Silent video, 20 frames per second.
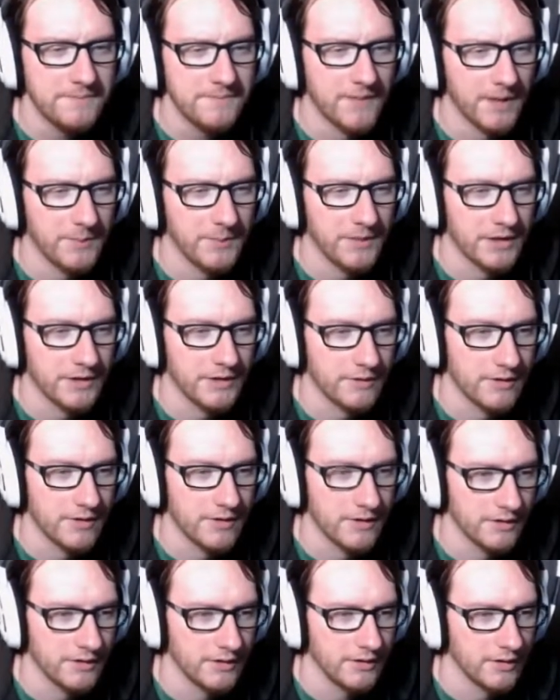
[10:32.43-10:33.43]
I'm not
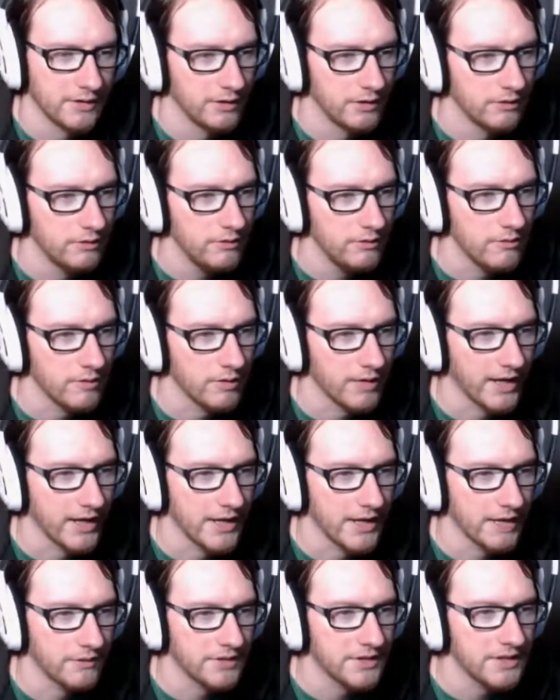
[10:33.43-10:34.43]
sure. Ooh, can I
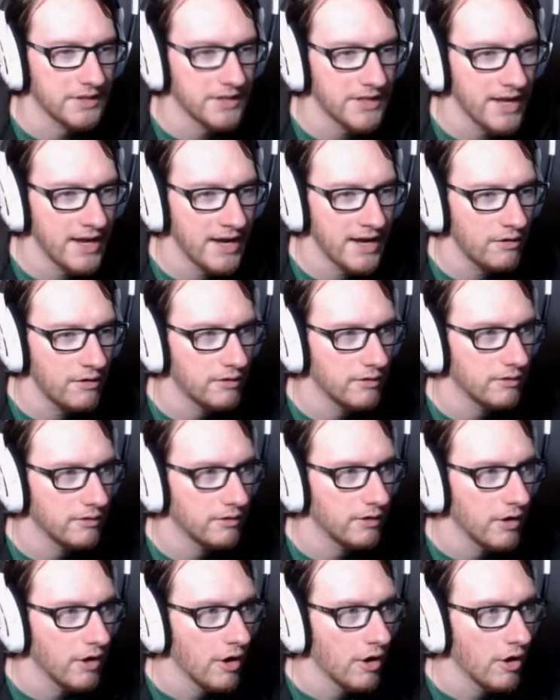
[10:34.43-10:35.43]
use this now?
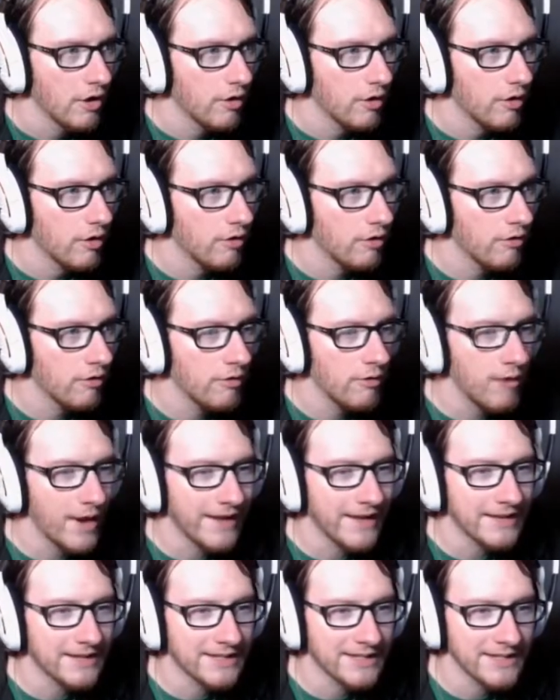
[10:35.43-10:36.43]
Ooh, I
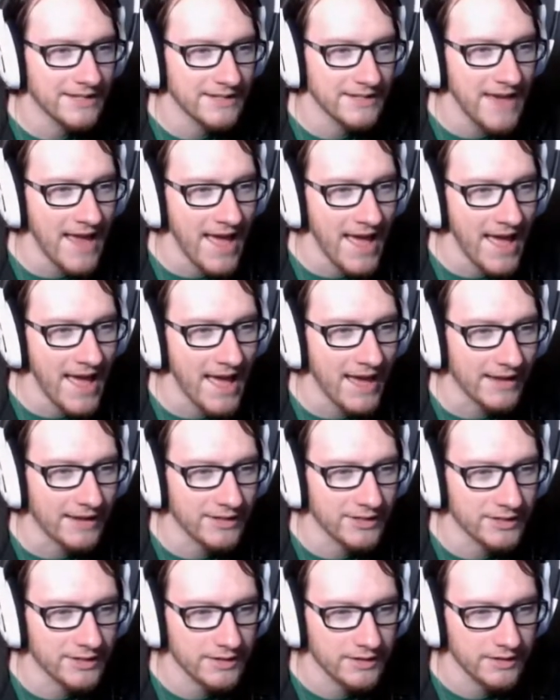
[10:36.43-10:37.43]
get
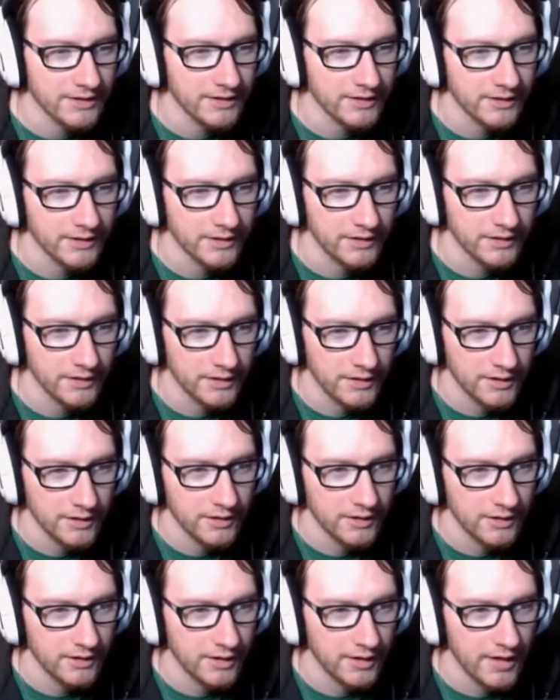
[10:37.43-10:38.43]
snacks!
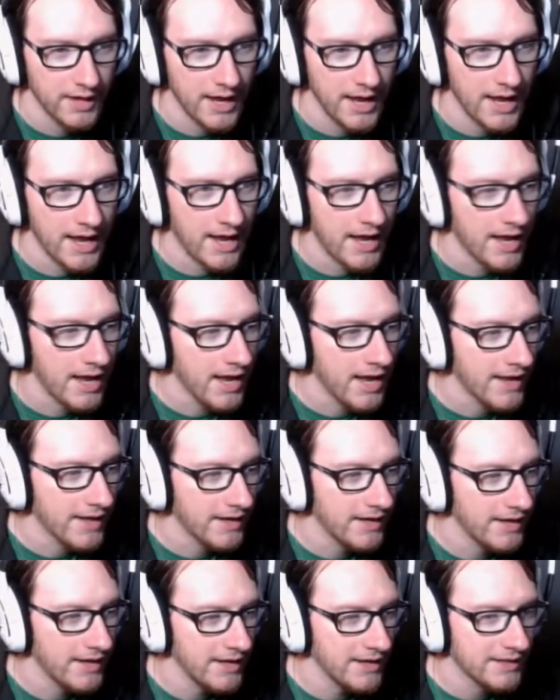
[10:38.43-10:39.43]
I
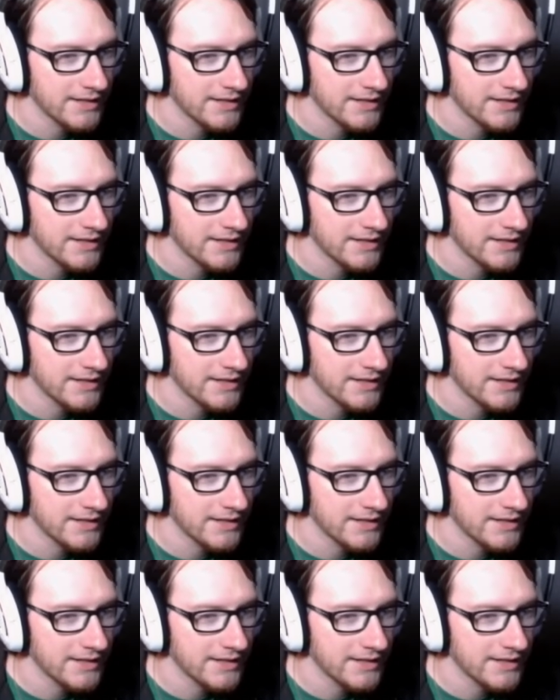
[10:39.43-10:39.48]
can eat